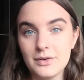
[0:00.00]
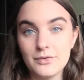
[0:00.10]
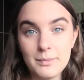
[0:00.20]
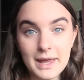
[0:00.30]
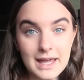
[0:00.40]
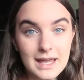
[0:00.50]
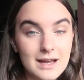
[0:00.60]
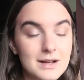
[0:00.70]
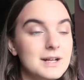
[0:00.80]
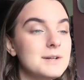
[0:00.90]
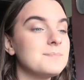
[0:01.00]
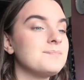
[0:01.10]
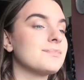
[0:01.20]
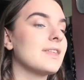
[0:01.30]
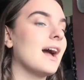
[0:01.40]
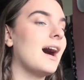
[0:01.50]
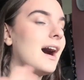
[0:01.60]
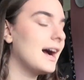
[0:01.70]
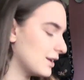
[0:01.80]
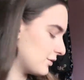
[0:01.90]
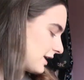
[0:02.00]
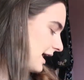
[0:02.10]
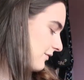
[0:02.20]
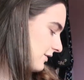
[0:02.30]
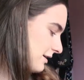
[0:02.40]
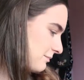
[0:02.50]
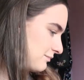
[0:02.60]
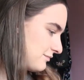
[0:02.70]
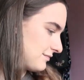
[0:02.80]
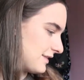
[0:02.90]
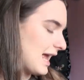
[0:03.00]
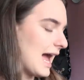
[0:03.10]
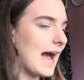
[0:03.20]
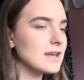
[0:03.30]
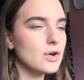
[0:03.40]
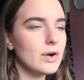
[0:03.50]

for me, I don't care for him. And